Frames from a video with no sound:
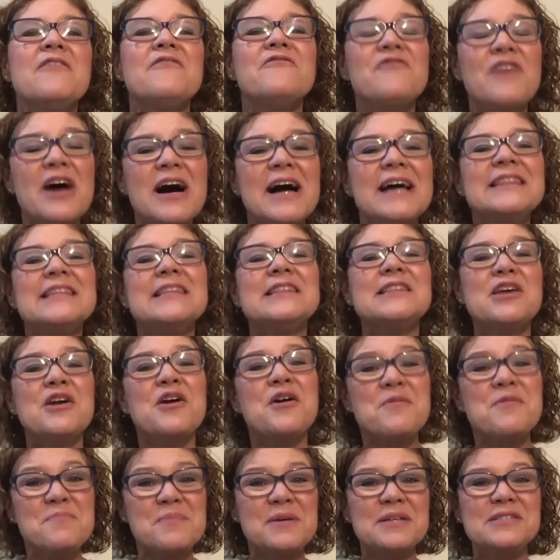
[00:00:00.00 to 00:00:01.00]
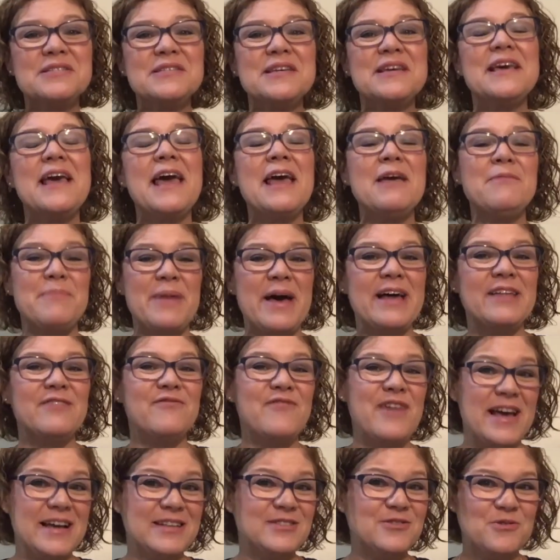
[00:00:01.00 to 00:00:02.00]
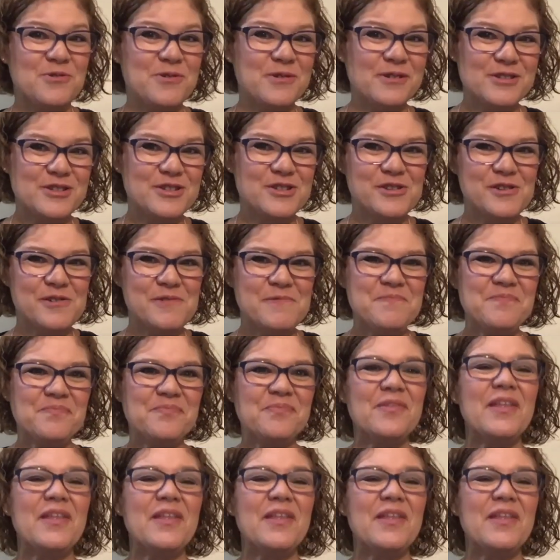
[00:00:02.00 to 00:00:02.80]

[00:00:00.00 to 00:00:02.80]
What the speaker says: find that they're missing a math fact or 2.